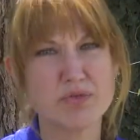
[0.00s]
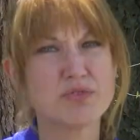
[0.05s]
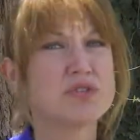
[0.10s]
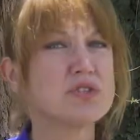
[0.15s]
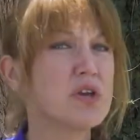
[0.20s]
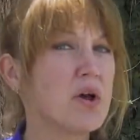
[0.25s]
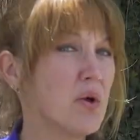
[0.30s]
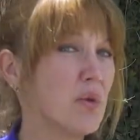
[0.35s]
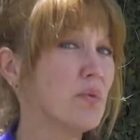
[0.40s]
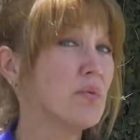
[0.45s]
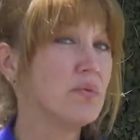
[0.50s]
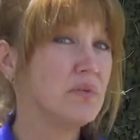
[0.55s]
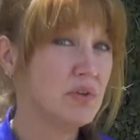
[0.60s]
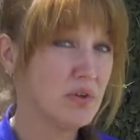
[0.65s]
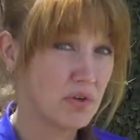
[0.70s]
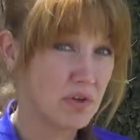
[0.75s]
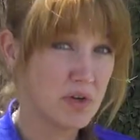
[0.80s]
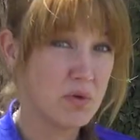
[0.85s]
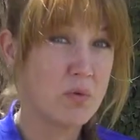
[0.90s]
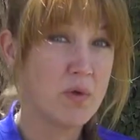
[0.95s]
So
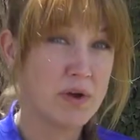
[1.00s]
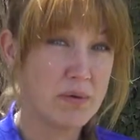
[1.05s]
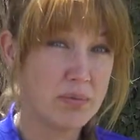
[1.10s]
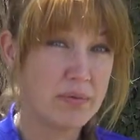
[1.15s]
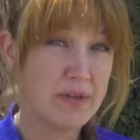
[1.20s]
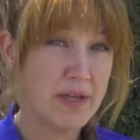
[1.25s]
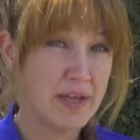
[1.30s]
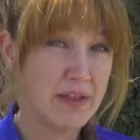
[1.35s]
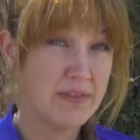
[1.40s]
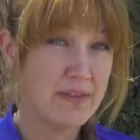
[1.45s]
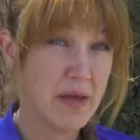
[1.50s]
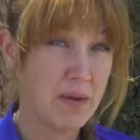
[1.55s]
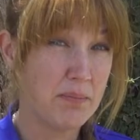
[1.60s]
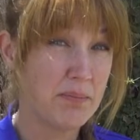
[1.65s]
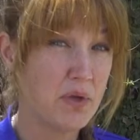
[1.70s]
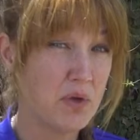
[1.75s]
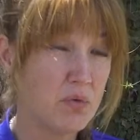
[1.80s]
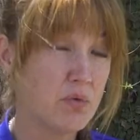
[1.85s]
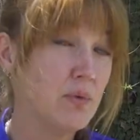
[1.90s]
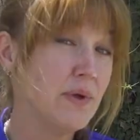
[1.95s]
you're going to want to plant that
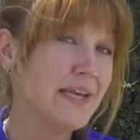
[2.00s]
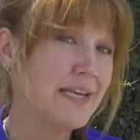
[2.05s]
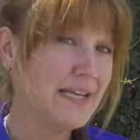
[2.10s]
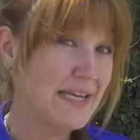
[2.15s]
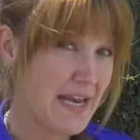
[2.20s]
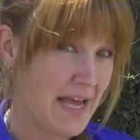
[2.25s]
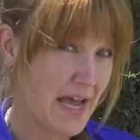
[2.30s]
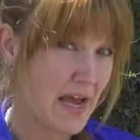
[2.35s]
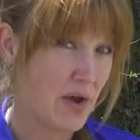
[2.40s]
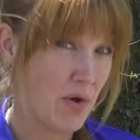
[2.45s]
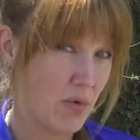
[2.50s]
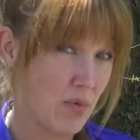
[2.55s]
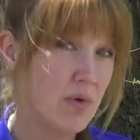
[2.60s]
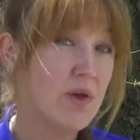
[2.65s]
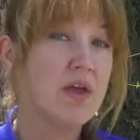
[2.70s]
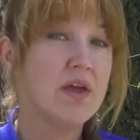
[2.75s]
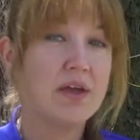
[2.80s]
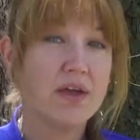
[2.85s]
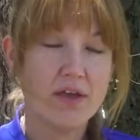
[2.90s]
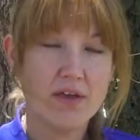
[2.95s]
milkweed now
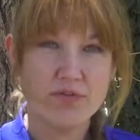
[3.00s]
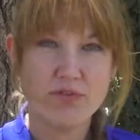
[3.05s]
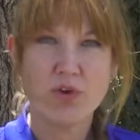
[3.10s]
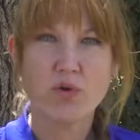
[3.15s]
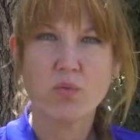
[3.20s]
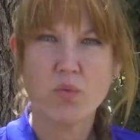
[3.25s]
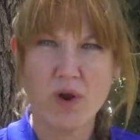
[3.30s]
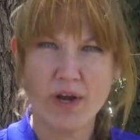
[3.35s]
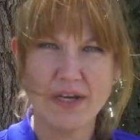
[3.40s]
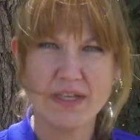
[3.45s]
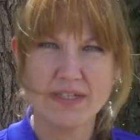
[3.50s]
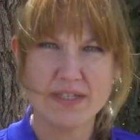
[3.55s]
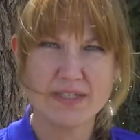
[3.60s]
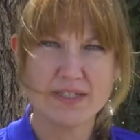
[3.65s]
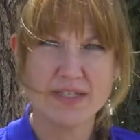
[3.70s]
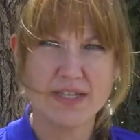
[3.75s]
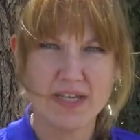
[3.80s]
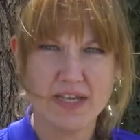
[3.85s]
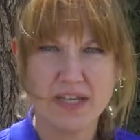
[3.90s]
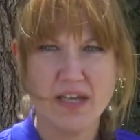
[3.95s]
if you're wanting to
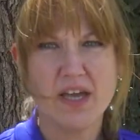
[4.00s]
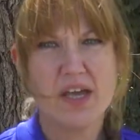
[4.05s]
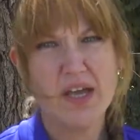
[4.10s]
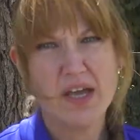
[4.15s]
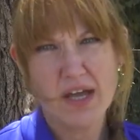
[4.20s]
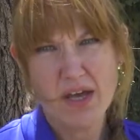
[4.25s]
see